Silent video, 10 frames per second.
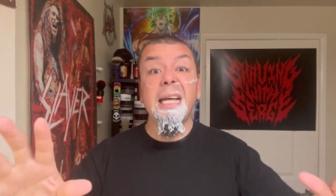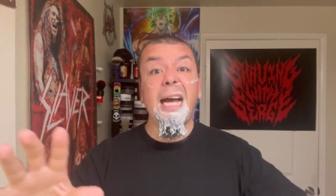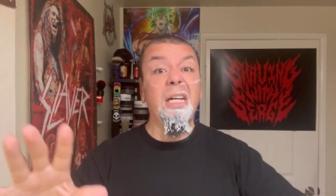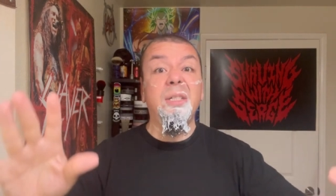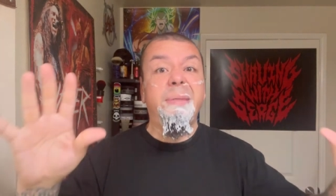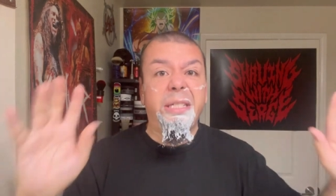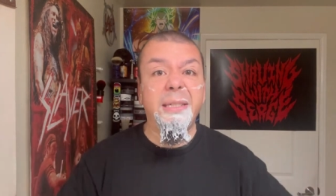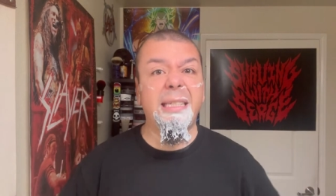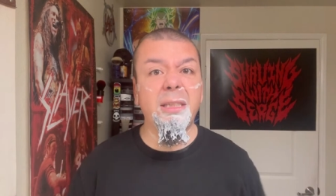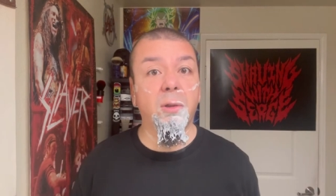I called them
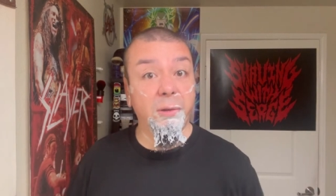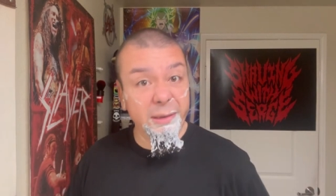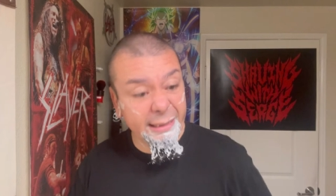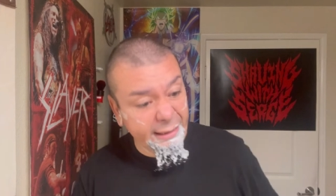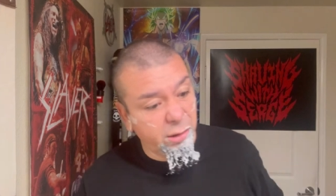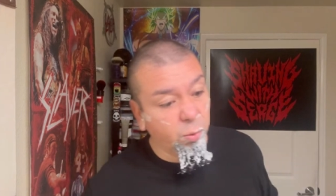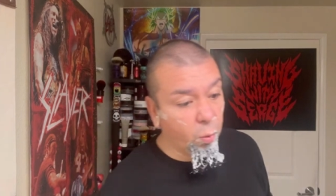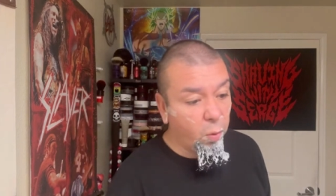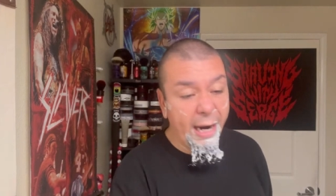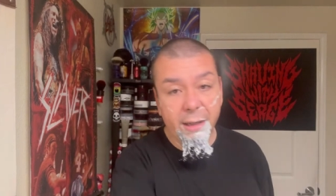suicide squirrels because they just
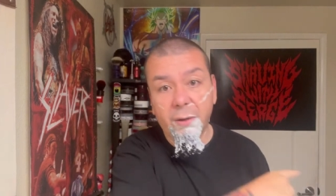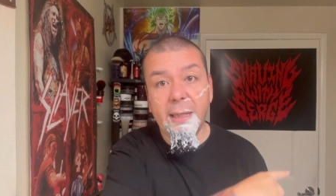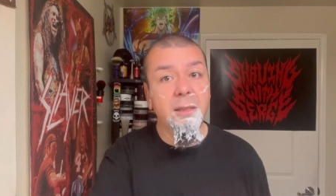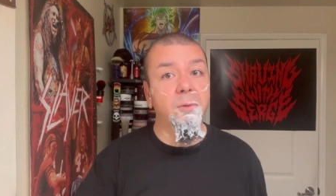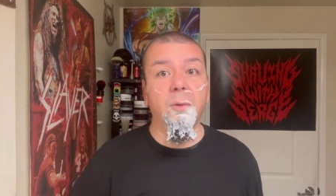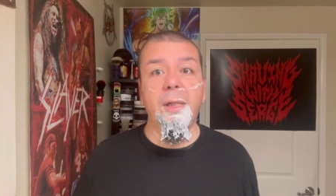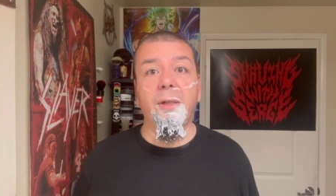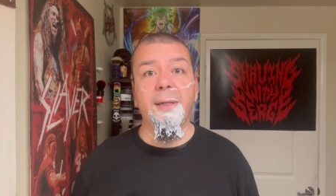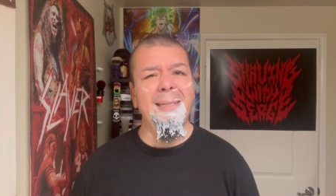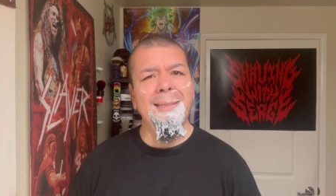ran across the road like
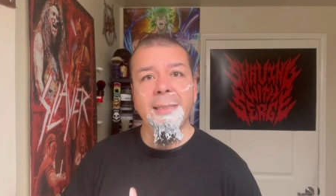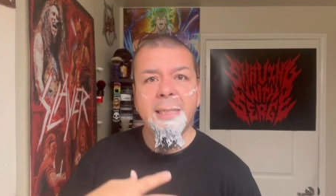crazy.